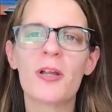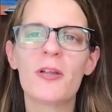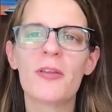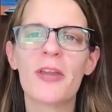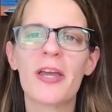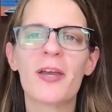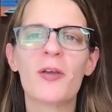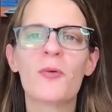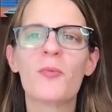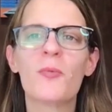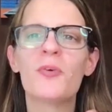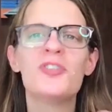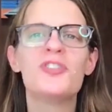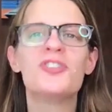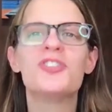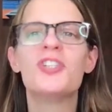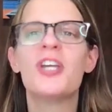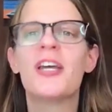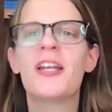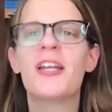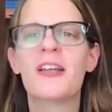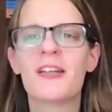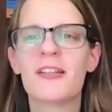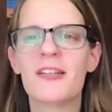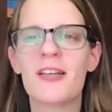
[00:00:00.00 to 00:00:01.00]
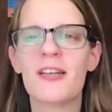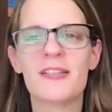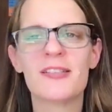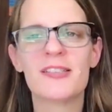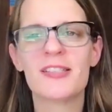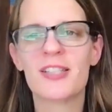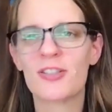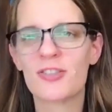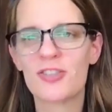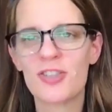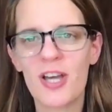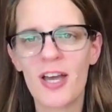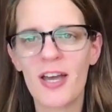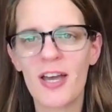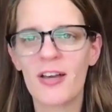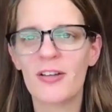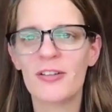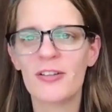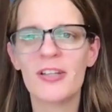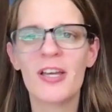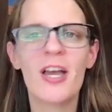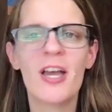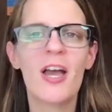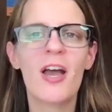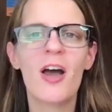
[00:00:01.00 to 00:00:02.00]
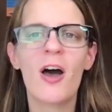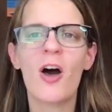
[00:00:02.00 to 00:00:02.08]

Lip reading: like when she had a sick child,